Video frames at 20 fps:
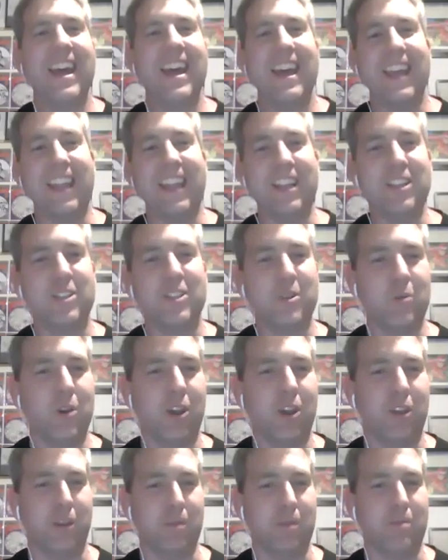it is a
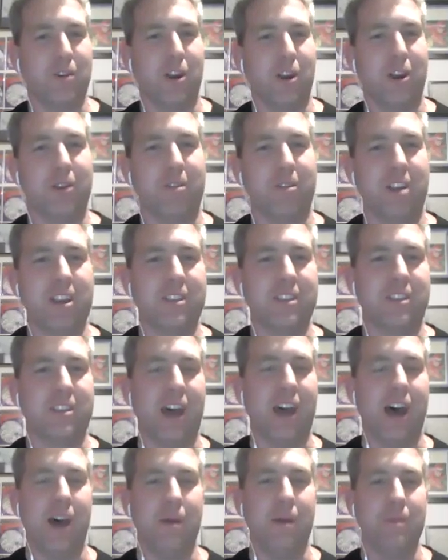work in progress.
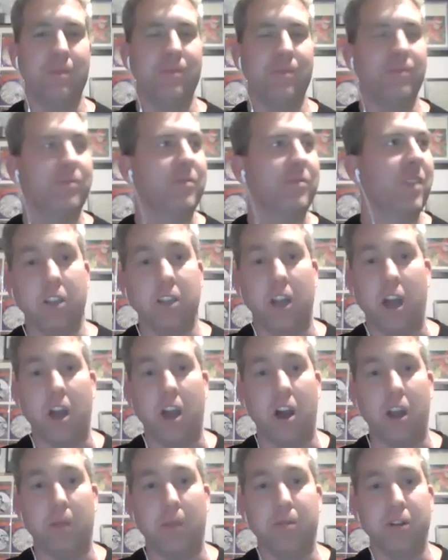Um, you know,
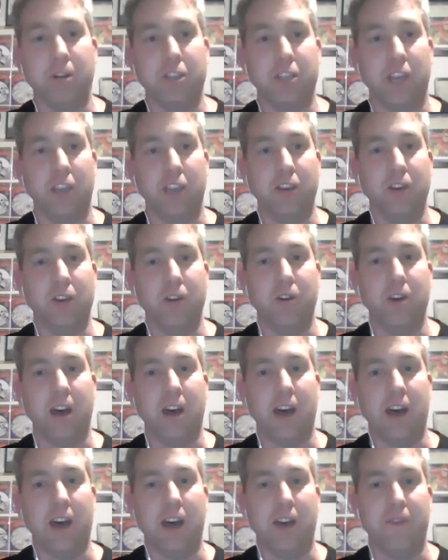I appreciate your
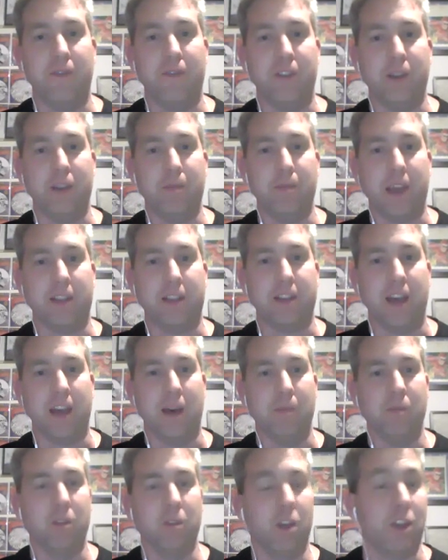uh, feedback.
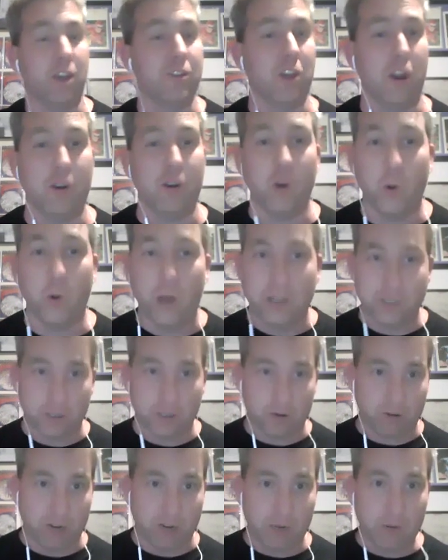Um, I don't always
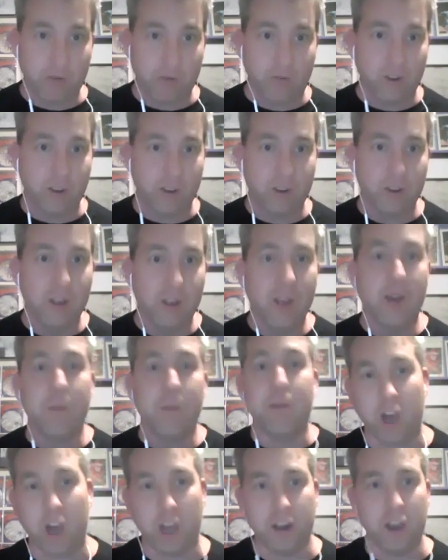agree with you.
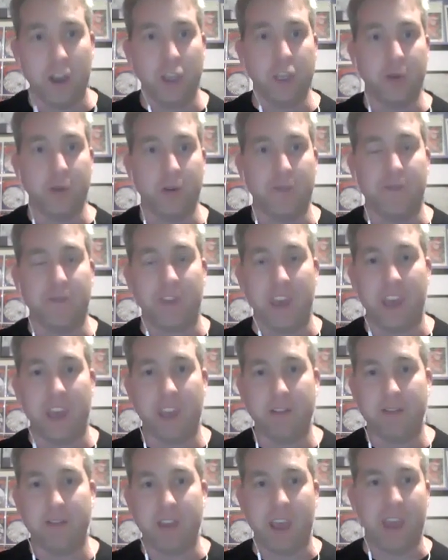I know you're a
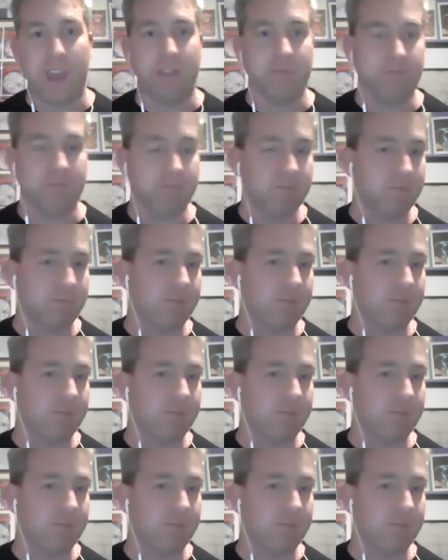fan, and